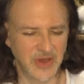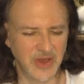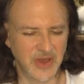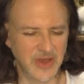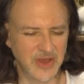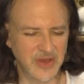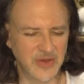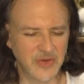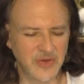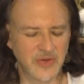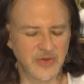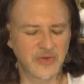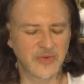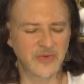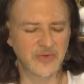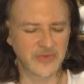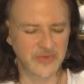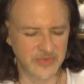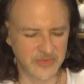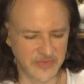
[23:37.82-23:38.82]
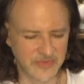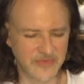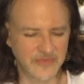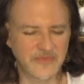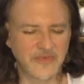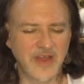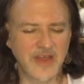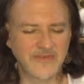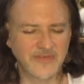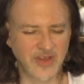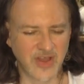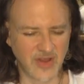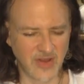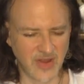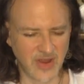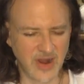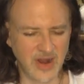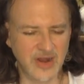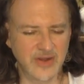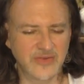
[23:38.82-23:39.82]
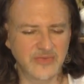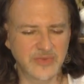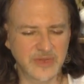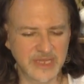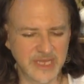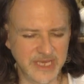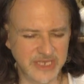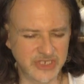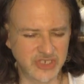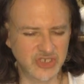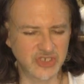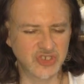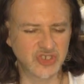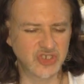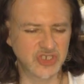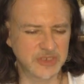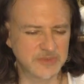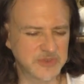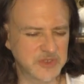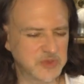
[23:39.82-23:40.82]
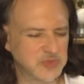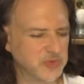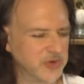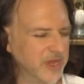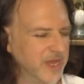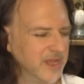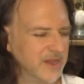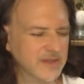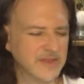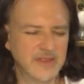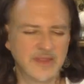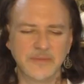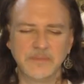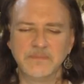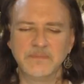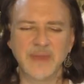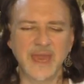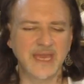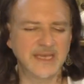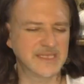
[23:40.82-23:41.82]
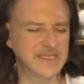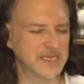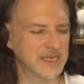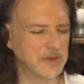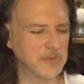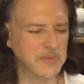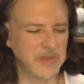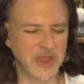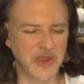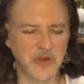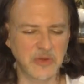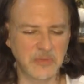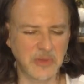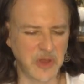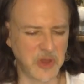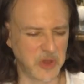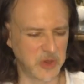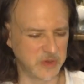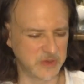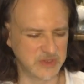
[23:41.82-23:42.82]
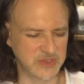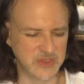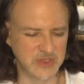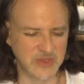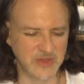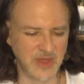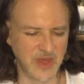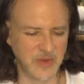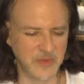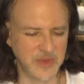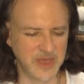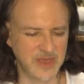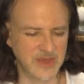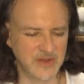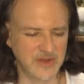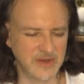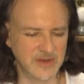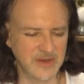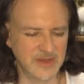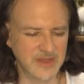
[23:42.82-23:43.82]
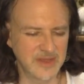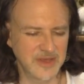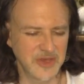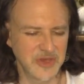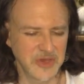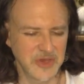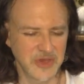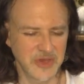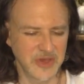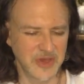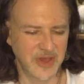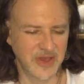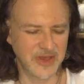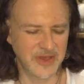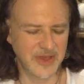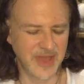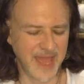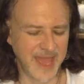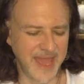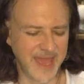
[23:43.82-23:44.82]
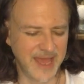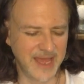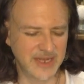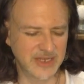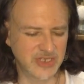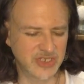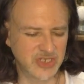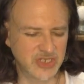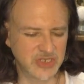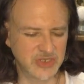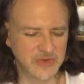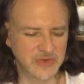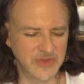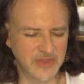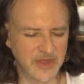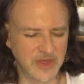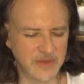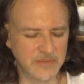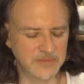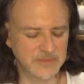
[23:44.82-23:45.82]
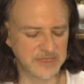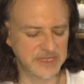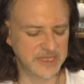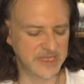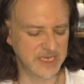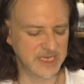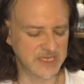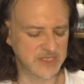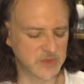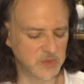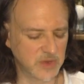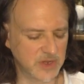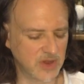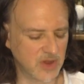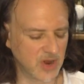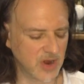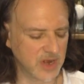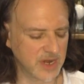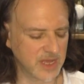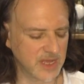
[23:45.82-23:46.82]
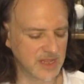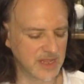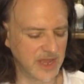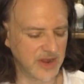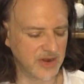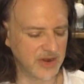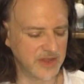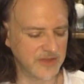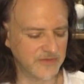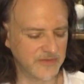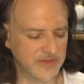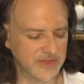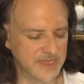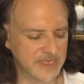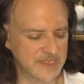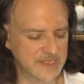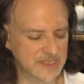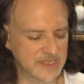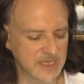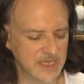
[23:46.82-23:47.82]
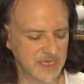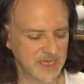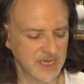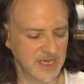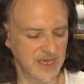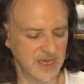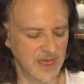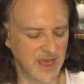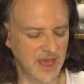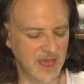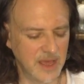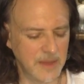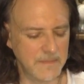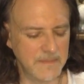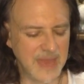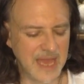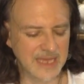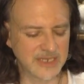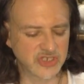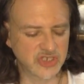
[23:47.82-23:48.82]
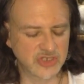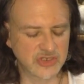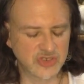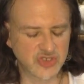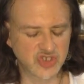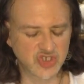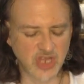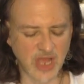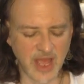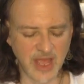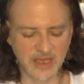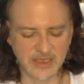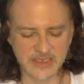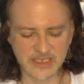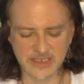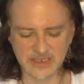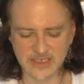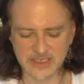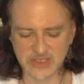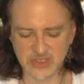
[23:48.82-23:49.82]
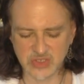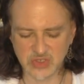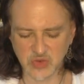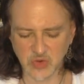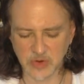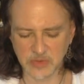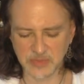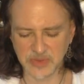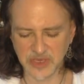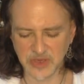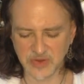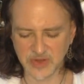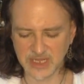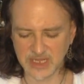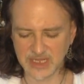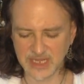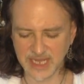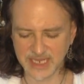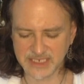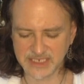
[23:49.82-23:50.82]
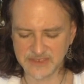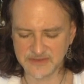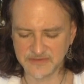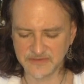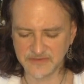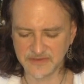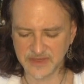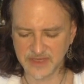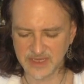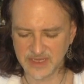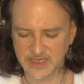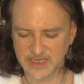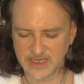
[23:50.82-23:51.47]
5-card relationship spread, the basic bare bones, so that we can add to them, please. 1 card in clarity for this magical child in this Scorpio collective,